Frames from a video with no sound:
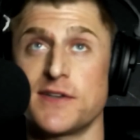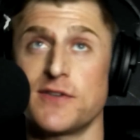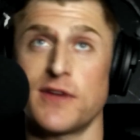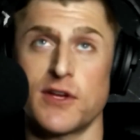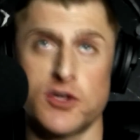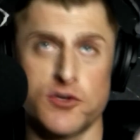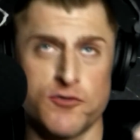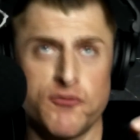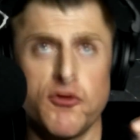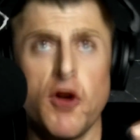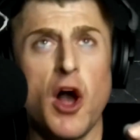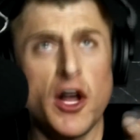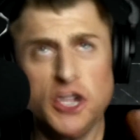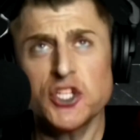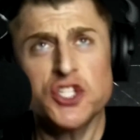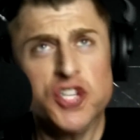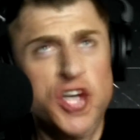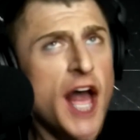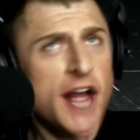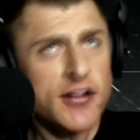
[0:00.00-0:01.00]
You're like,
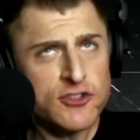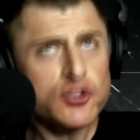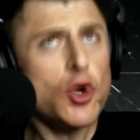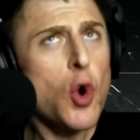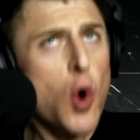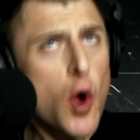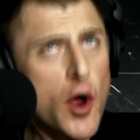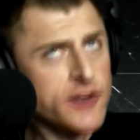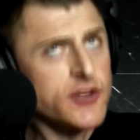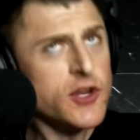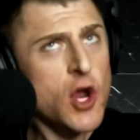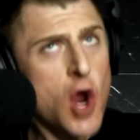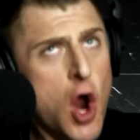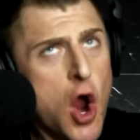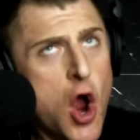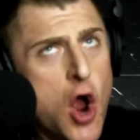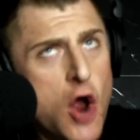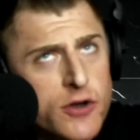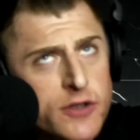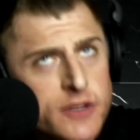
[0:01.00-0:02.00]
fucking got to it,
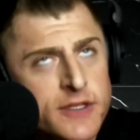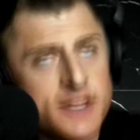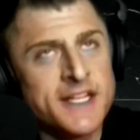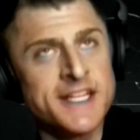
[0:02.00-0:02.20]
dude!